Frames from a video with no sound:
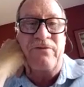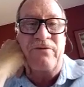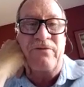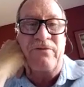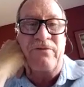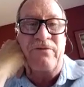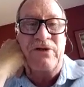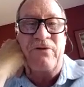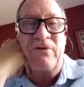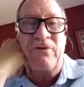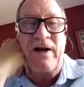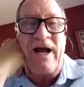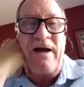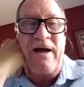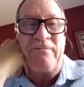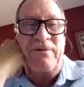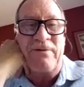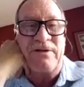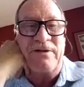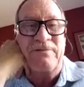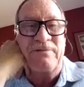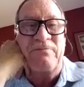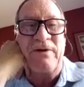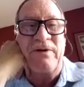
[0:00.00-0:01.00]
We'll see what
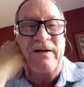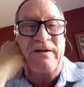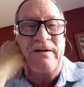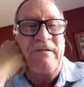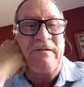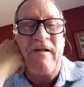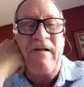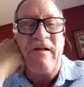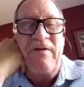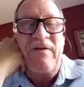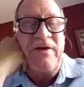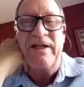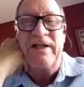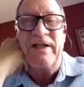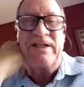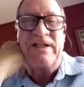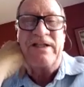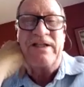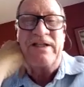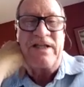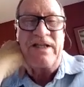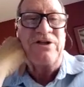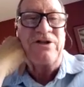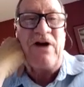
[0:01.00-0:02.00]
happens. But it's
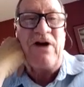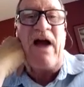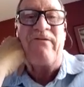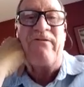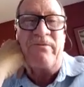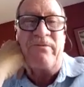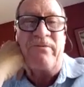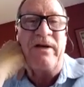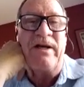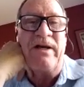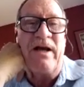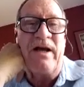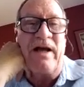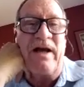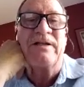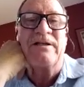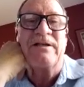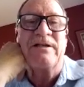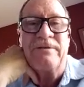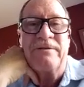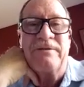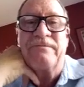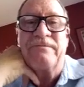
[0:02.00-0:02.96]
driving me nuts.